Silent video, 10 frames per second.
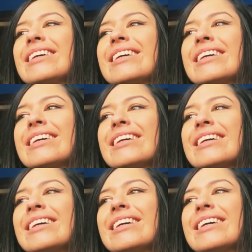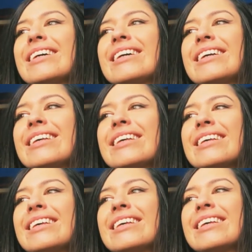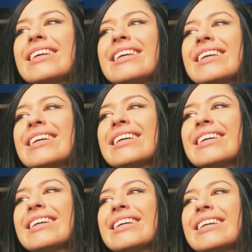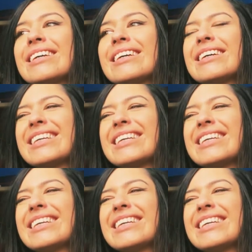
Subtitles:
(no one is talking)